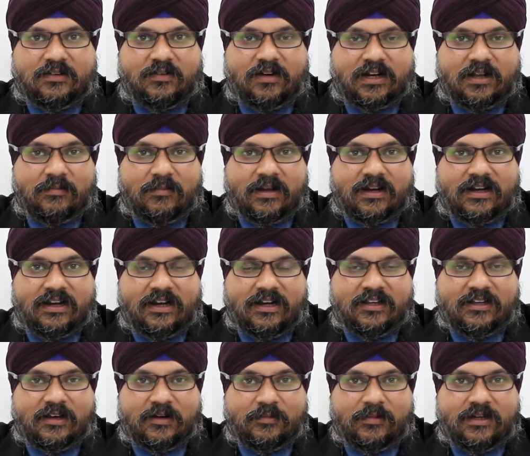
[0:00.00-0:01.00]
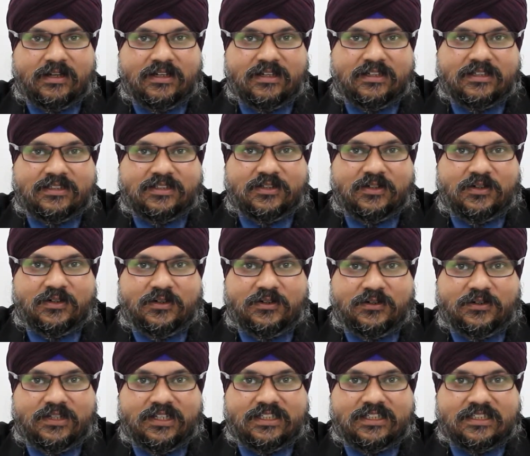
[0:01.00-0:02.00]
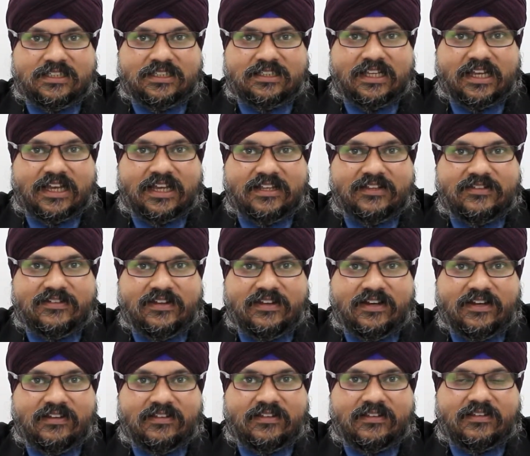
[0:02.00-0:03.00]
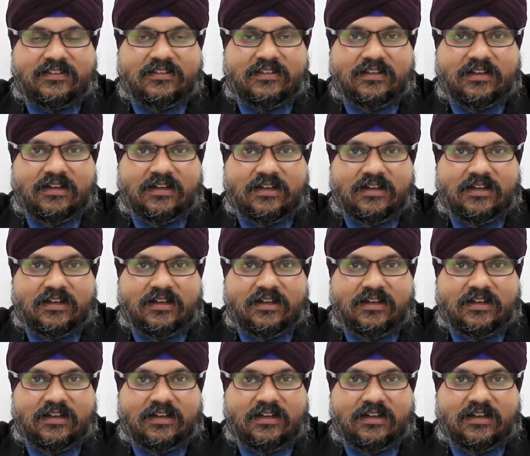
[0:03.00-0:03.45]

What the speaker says: Welcome back, ladies and gentlemen. So this is the second series